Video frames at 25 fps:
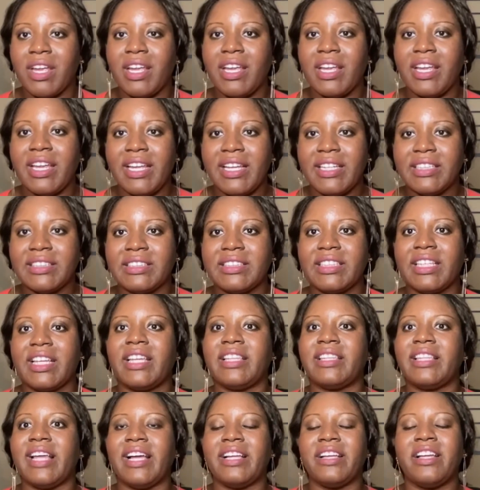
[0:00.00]

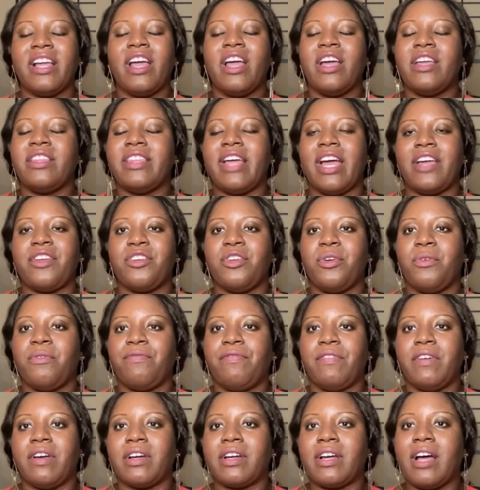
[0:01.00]
easy, that you
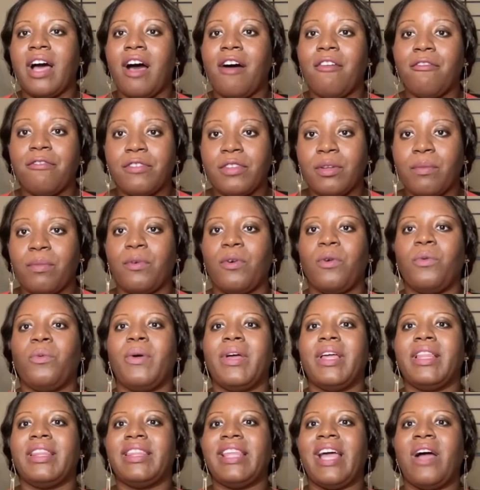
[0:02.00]
feel comfortable
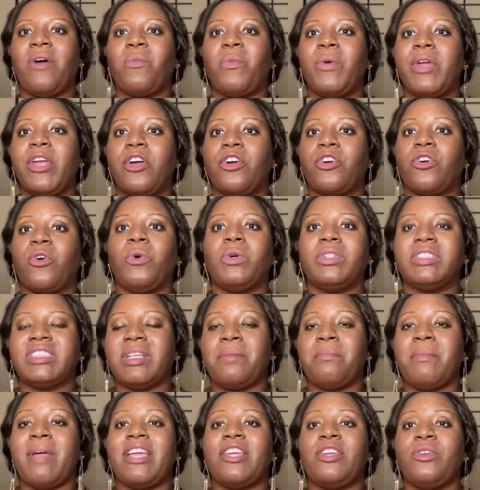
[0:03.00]
with, that we are going
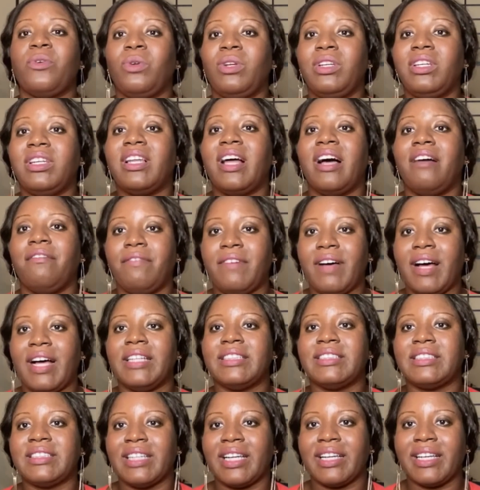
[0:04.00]
to make you love
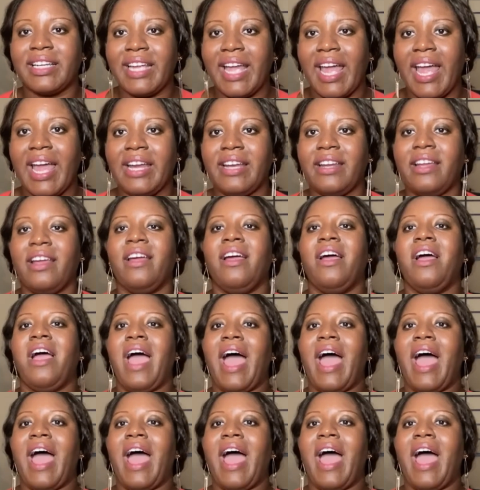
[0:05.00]
us again.